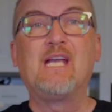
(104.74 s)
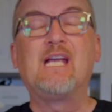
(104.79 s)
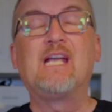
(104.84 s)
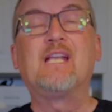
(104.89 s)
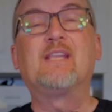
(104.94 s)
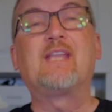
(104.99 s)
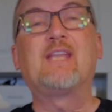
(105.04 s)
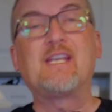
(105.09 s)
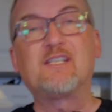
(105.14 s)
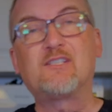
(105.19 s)

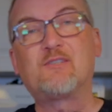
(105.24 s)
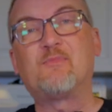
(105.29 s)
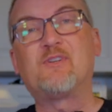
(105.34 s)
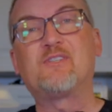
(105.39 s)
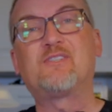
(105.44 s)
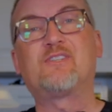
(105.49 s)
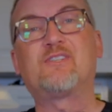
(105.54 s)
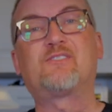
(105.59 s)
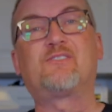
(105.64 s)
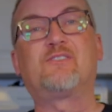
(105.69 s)
Thanks to my
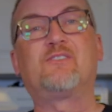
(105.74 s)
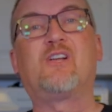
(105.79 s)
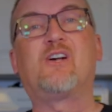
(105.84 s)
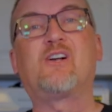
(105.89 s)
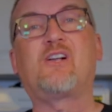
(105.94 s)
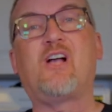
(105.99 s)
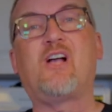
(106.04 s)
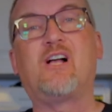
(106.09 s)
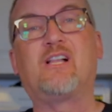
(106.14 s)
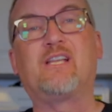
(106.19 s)
sister-in-law
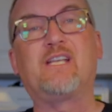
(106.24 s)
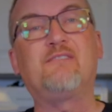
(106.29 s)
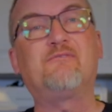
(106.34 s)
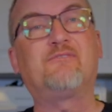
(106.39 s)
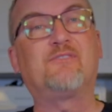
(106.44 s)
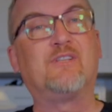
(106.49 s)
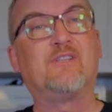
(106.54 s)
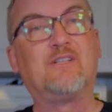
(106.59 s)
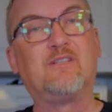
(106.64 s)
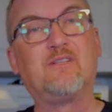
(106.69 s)
Colleen
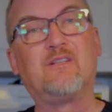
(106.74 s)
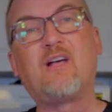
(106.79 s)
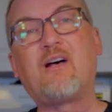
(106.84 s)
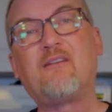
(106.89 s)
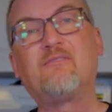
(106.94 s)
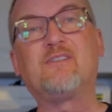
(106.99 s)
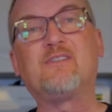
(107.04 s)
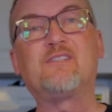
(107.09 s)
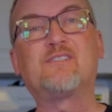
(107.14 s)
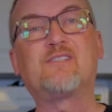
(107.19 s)
for the
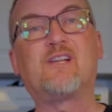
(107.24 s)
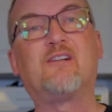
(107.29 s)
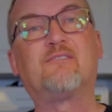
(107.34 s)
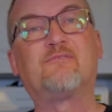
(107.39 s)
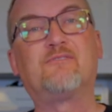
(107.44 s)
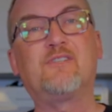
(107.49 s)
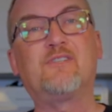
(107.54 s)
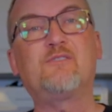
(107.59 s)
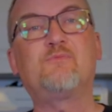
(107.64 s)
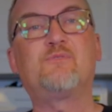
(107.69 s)
lovely
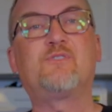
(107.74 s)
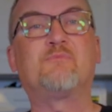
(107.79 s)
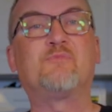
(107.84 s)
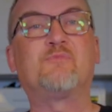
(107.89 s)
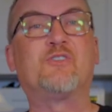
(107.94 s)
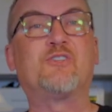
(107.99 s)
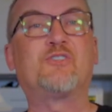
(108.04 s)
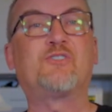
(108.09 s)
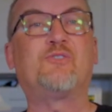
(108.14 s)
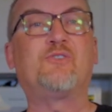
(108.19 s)
saltfish, which I'm
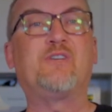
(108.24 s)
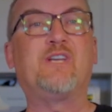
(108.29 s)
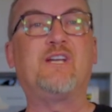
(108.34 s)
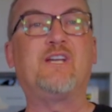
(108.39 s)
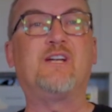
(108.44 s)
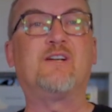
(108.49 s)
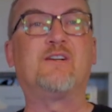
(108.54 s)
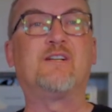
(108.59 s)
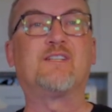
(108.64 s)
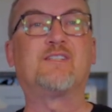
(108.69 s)
going to show you
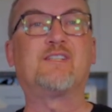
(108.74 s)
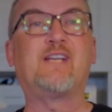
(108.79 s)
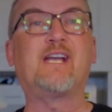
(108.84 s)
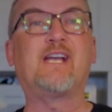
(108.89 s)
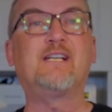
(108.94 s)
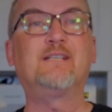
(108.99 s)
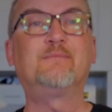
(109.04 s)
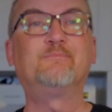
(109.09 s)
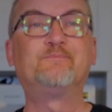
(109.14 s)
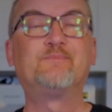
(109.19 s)
here in a
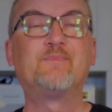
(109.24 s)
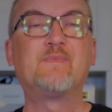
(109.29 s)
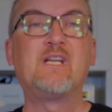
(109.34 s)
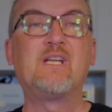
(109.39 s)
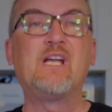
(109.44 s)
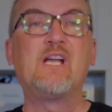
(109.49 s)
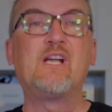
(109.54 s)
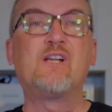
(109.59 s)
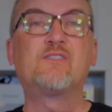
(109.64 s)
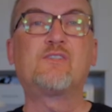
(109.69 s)
second.
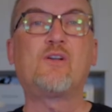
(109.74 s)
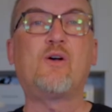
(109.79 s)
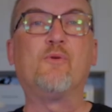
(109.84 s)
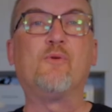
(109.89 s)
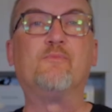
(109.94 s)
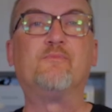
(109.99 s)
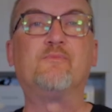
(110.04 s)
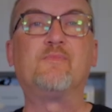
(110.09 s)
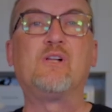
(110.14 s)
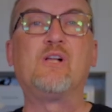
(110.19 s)

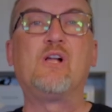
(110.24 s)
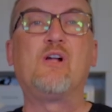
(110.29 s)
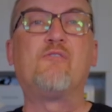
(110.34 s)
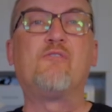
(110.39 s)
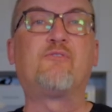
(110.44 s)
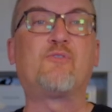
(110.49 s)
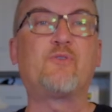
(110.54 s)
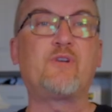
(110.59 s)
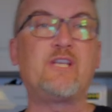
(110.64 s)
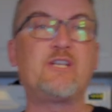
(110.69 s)
So
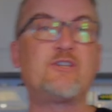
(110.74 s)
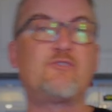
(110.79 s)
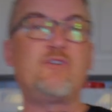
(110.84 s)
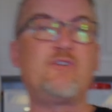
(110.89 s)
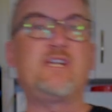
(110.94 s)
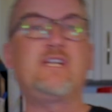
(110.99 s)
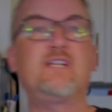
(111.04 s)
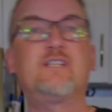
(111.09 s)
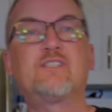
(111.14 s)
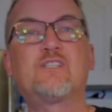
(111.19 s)
for the
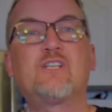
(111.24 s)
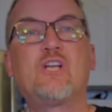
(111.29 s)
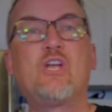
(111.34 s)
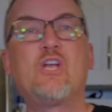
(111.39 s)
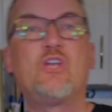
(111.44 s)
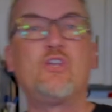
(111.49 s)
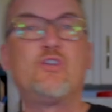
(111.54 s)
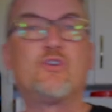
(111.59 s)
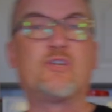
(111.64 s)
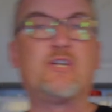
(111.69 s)
ingredients,
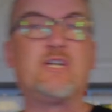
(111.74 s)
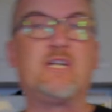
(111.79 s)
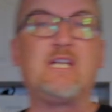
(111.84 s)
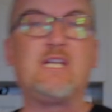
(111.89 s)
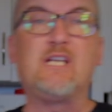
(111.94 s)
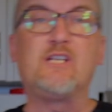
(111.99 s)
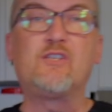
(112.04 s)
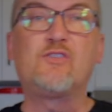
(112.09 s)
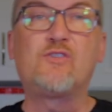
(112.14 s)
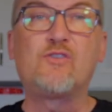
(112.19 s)
you're going to
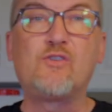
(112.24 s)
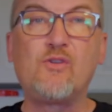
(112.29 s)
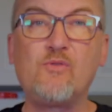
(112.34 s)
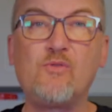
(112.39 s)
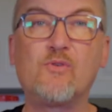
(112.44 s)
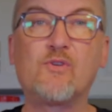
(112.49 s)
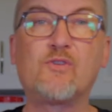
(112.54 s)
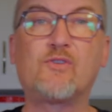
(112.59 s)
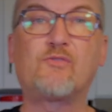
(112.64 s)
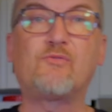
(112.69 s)
need 2
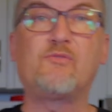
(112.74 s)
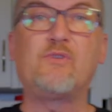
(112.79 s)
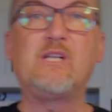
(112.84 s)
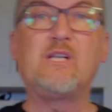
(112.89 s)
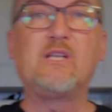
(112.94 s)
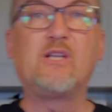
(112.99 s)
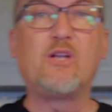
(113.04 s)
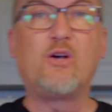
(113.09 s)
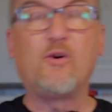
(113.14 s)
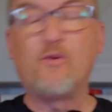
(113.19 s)
or 3
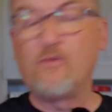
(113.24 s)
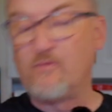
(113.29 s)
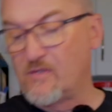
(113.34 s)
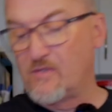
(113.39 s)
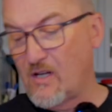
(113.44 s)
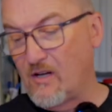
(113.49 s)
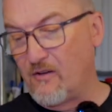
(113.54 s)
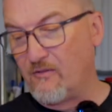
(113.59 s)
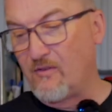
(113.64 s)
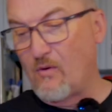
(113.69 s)
loaves
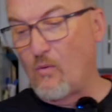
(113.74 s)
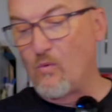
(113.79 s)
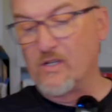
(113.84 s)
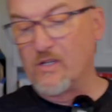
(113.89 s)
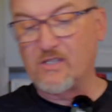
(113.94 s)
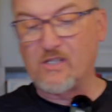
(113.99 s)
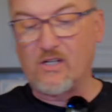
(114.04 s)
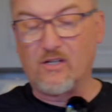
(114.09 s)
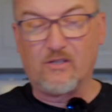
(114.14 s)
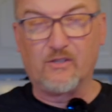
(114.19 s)
of
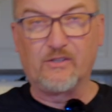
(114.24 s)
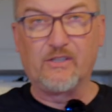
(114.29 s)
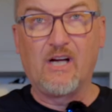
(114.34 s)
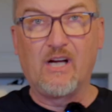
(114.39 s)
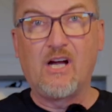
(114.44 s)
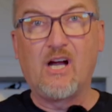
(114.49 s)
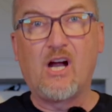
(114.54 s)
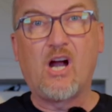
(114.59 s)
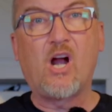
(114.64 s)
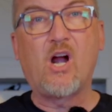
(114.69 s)
what's called
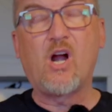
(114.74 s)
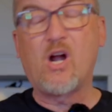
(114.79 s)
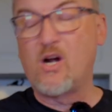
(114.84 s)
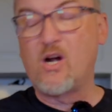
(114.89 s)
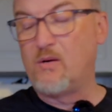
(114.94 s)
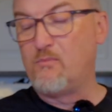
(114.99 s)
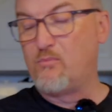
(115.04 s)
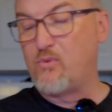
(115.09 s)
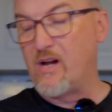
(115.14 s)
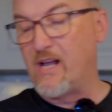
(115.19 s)

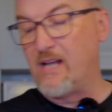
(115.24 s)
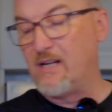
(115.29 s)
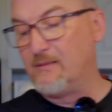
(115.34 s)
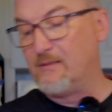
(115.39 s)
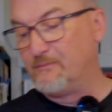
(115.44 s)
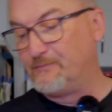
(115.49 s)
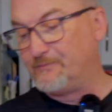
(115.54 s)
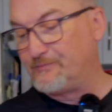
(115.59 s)
hard bread.